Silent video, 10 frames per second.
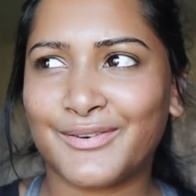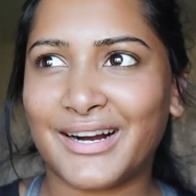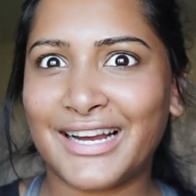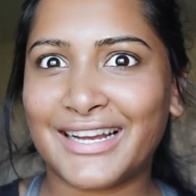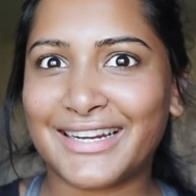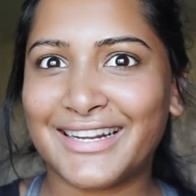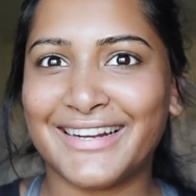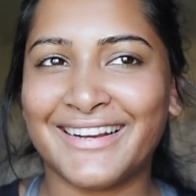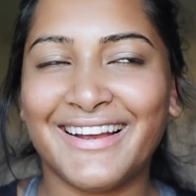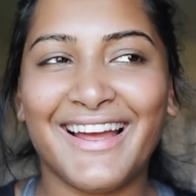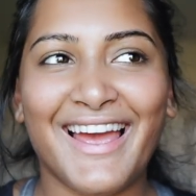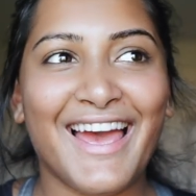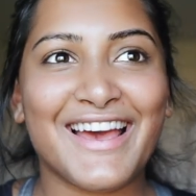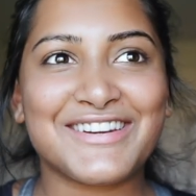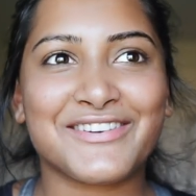what?
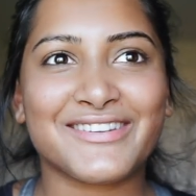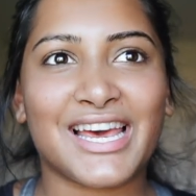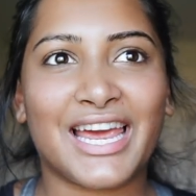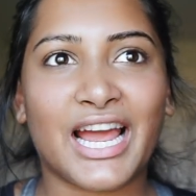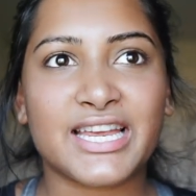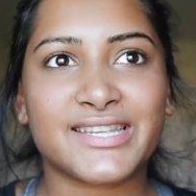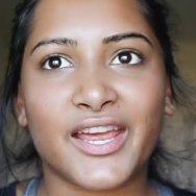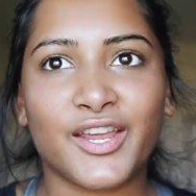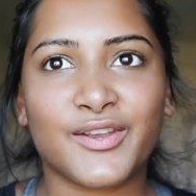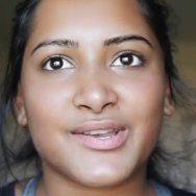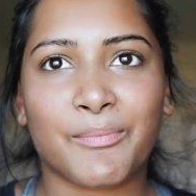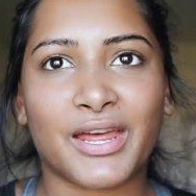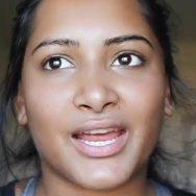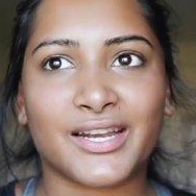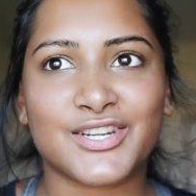And she was like, I sent you
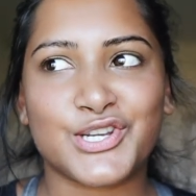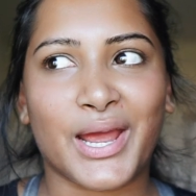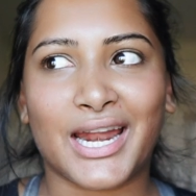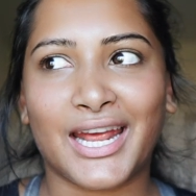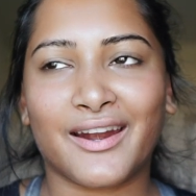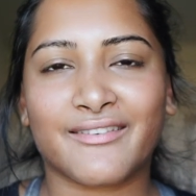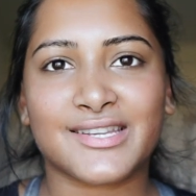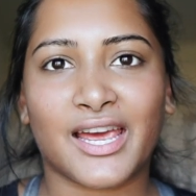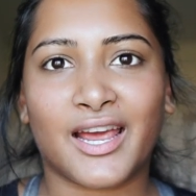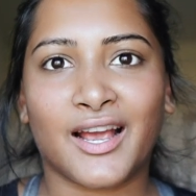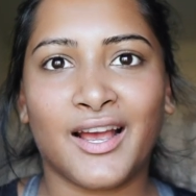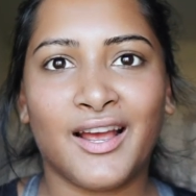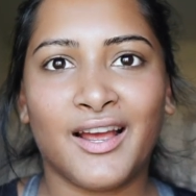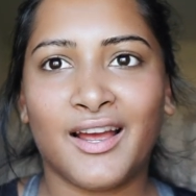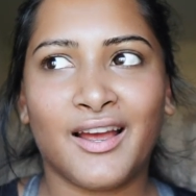something, did you get it? And I was like,
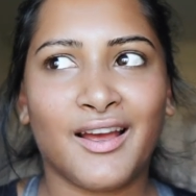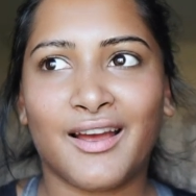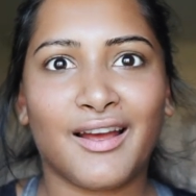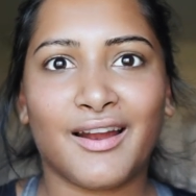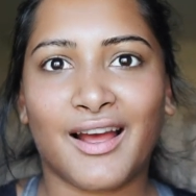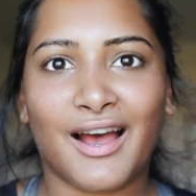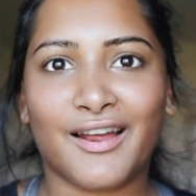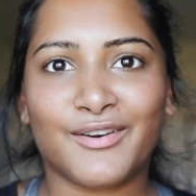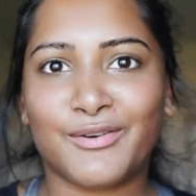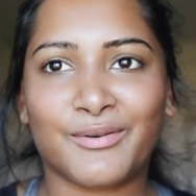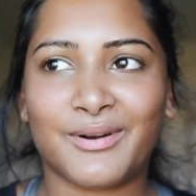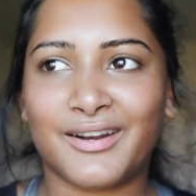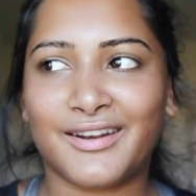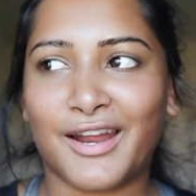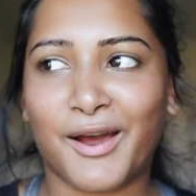I don't
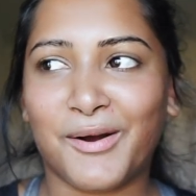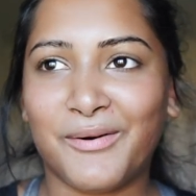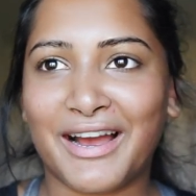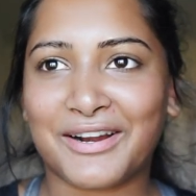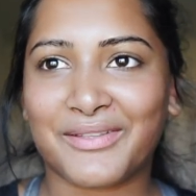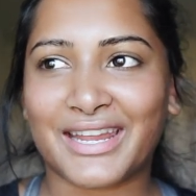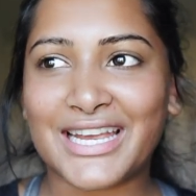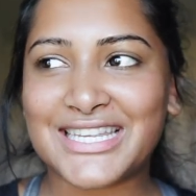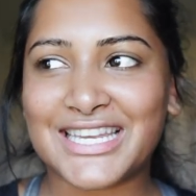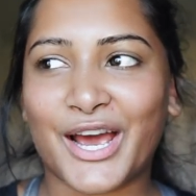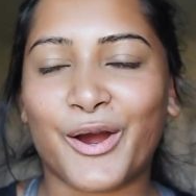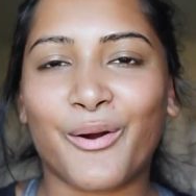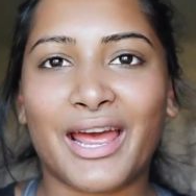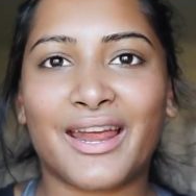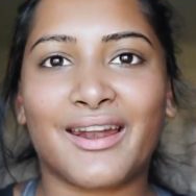know, I don't think
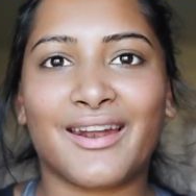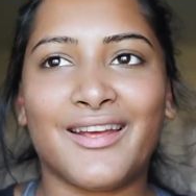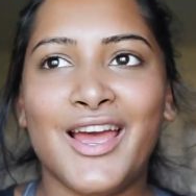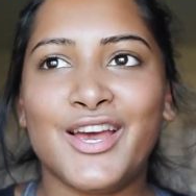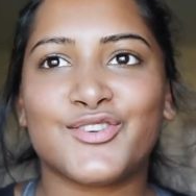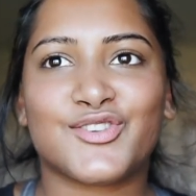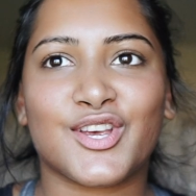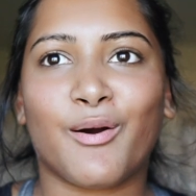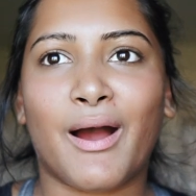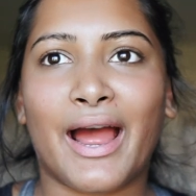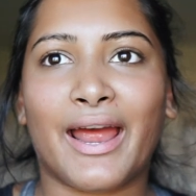so. And so